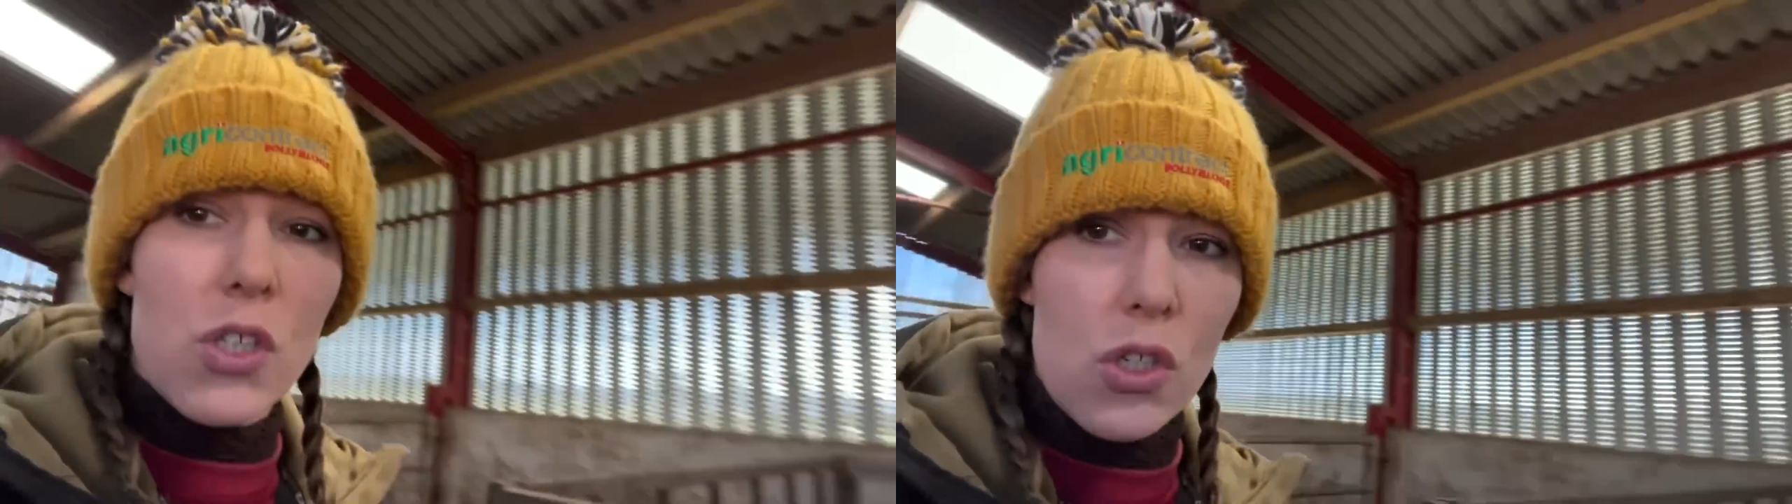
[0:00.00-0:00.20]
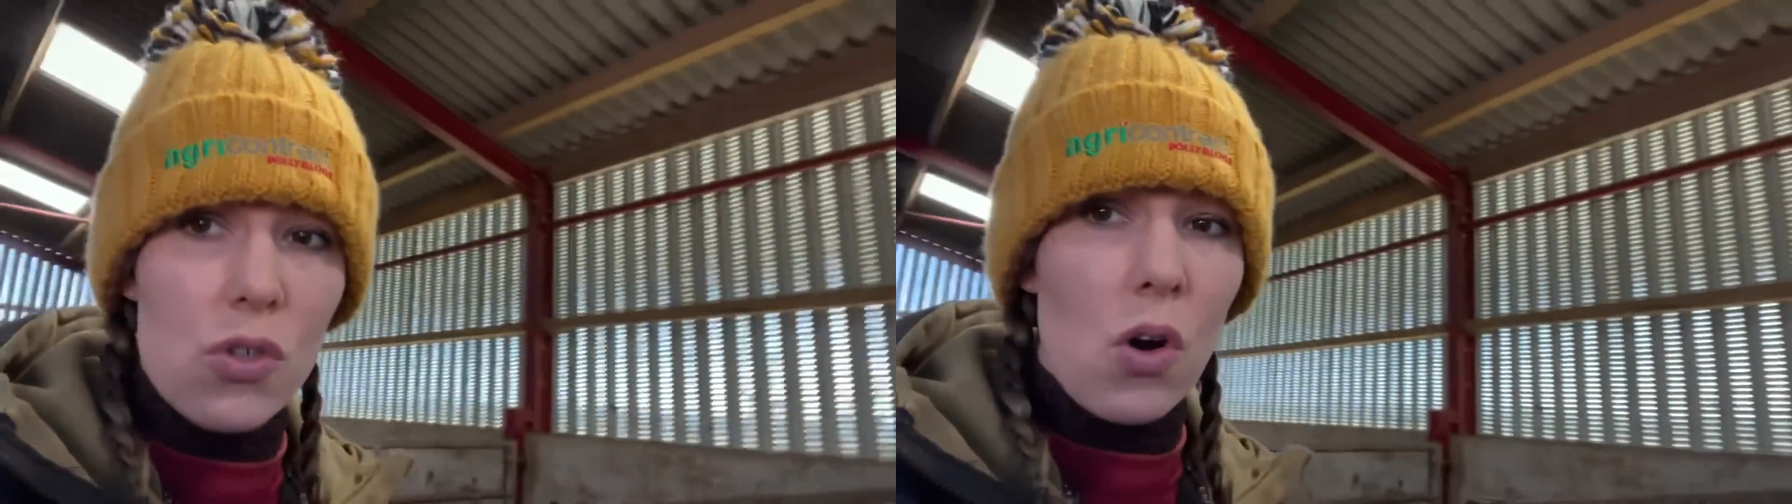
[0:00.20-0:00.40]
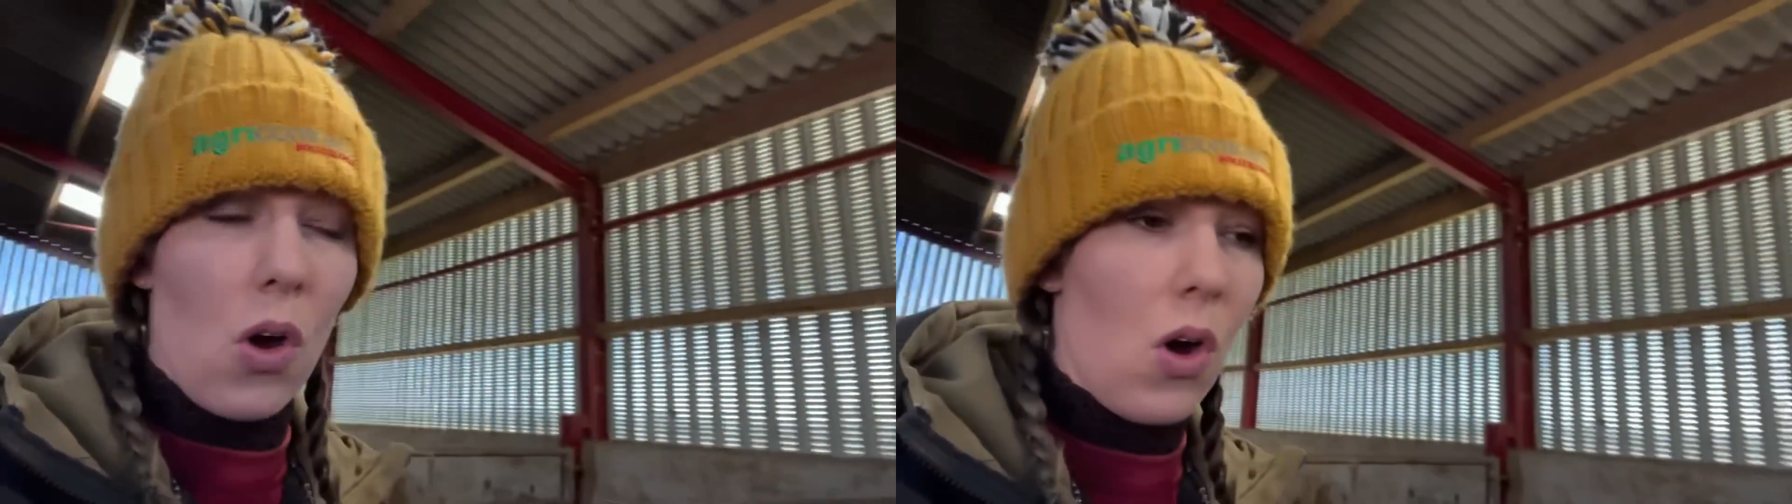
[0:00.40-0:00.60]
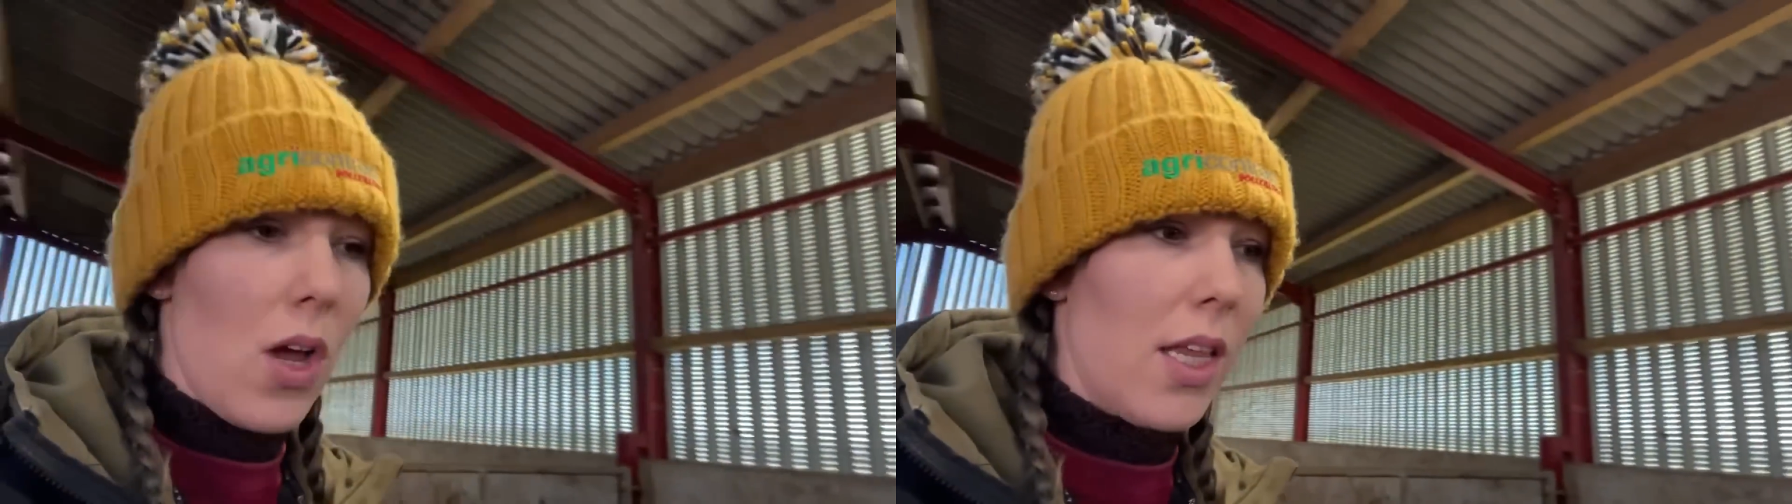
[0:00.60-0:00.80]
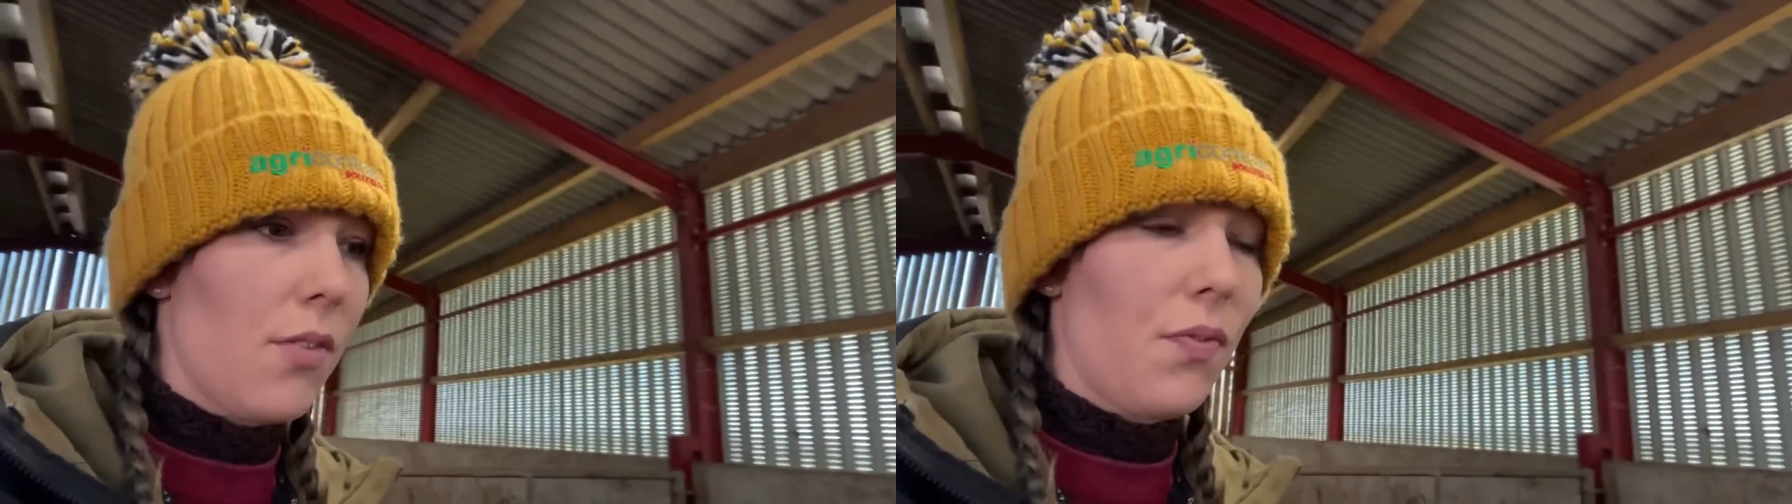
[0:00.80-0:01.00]
straw
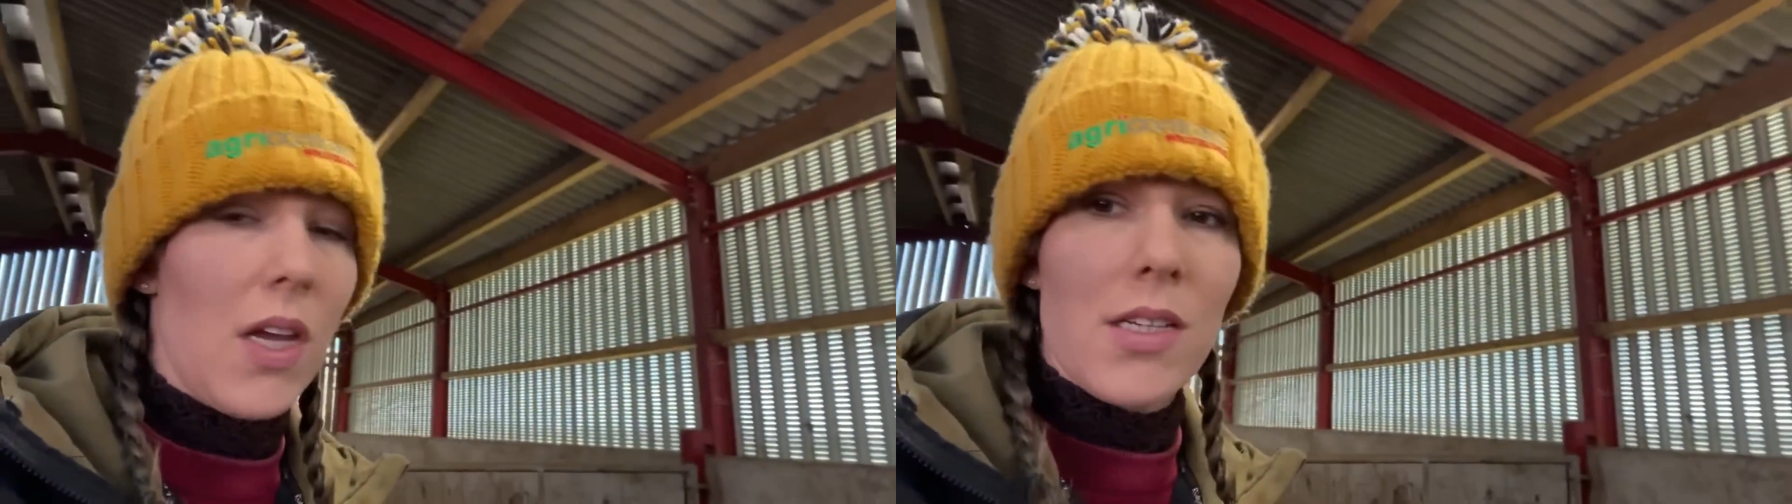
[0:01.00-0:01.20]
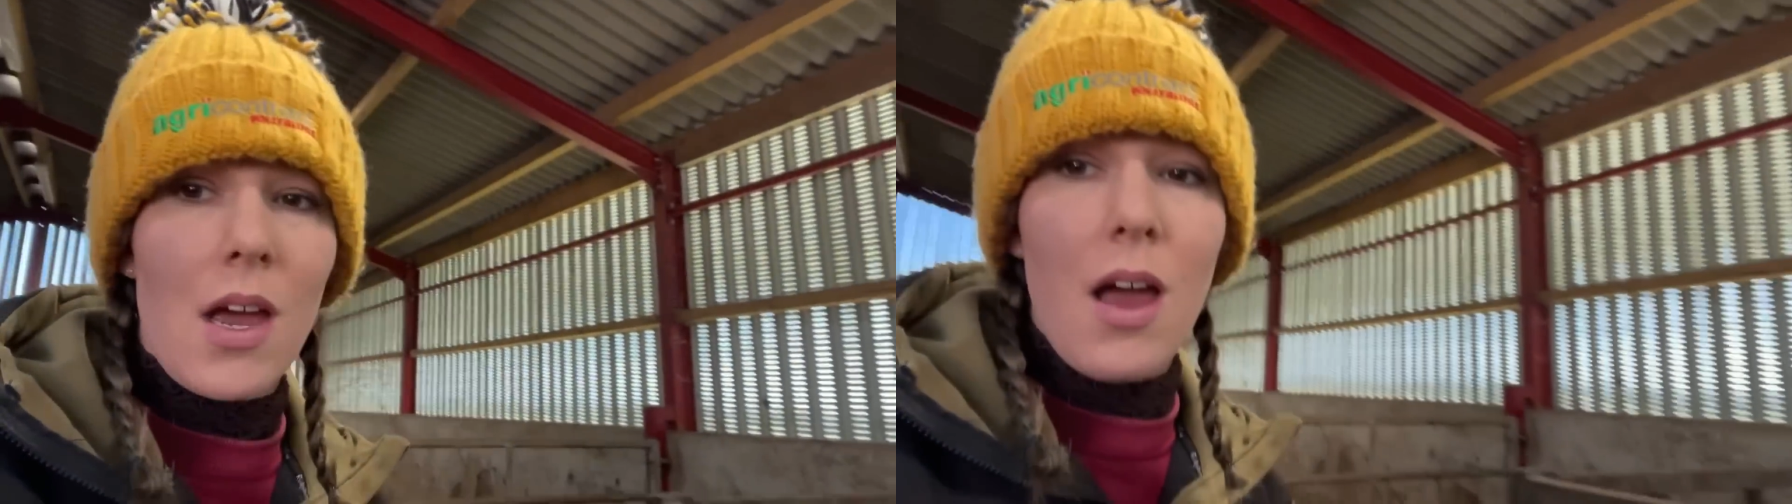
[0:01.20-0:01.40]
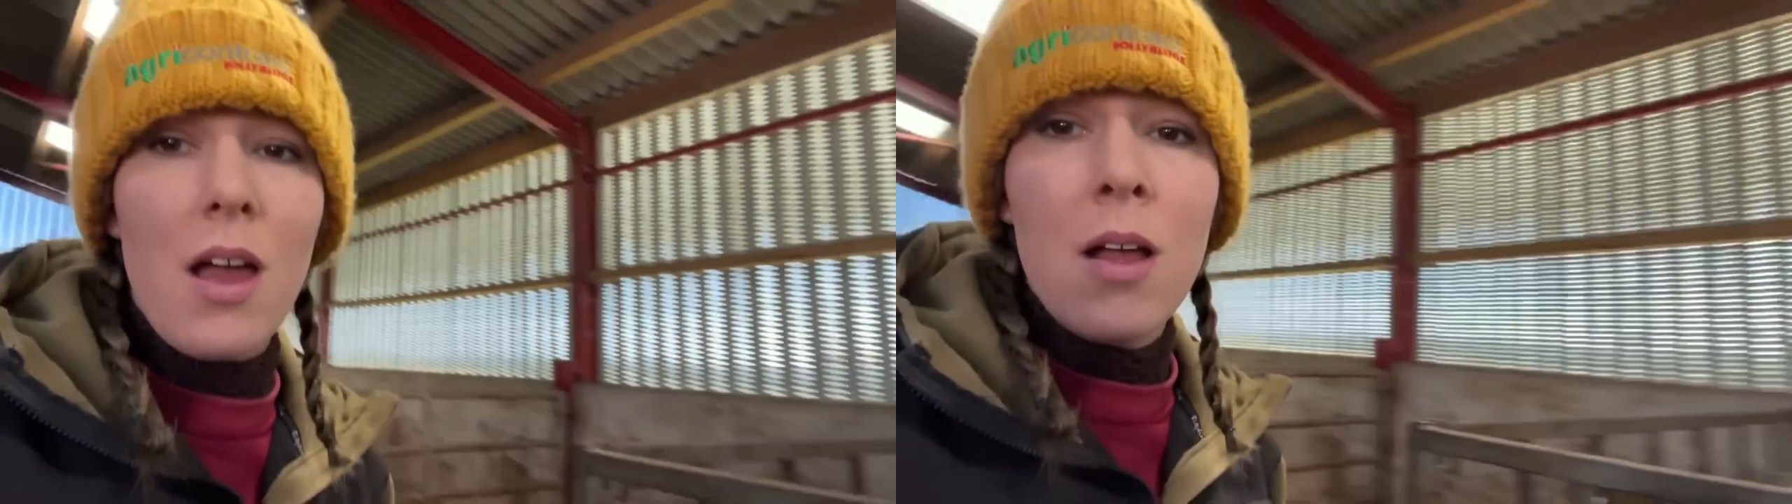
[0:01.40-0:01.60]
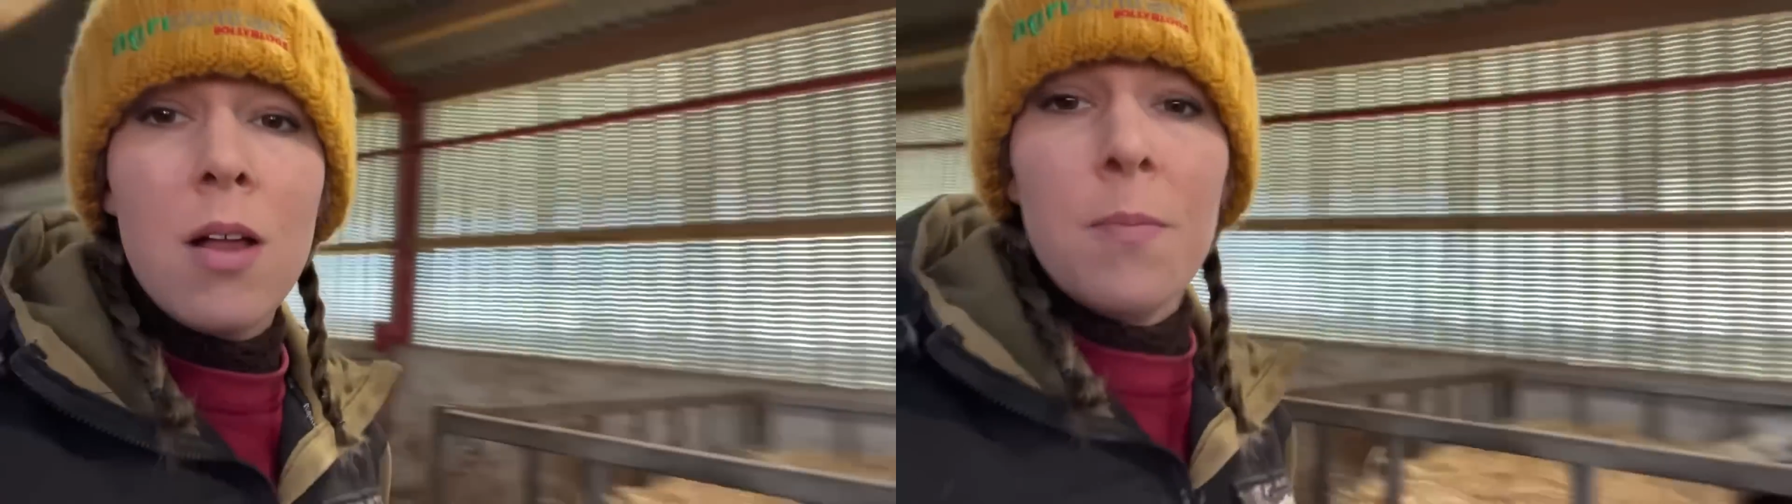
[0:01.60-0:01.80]
in the feeder